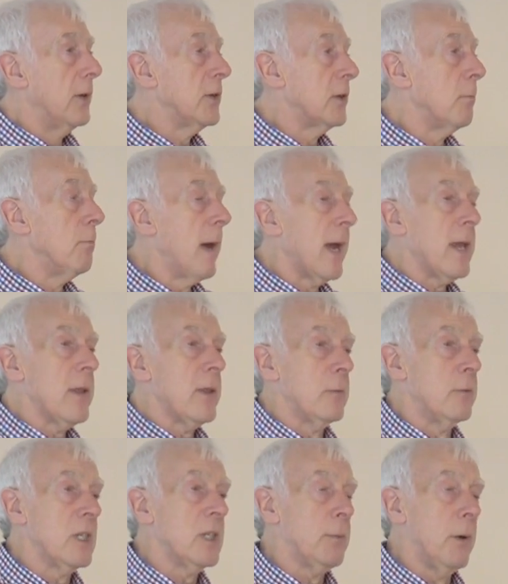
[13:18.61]
to make the
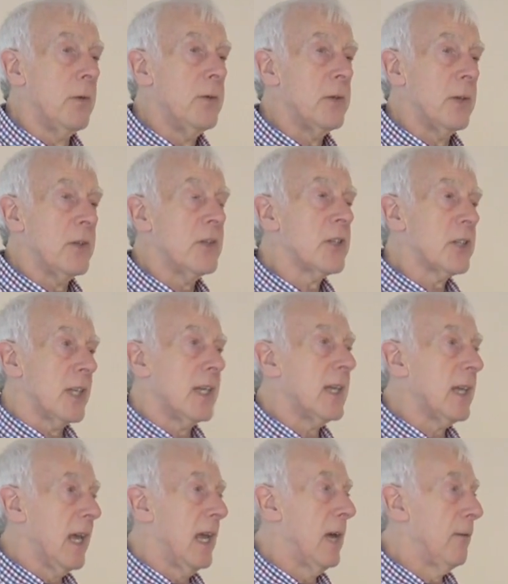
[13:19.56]
respondents
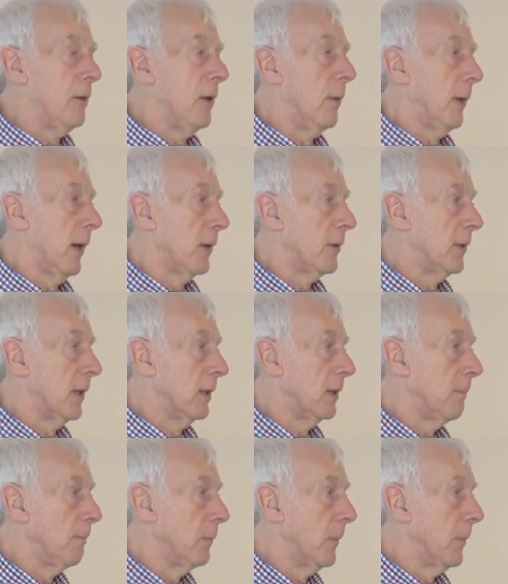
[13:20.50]
think carefully about it.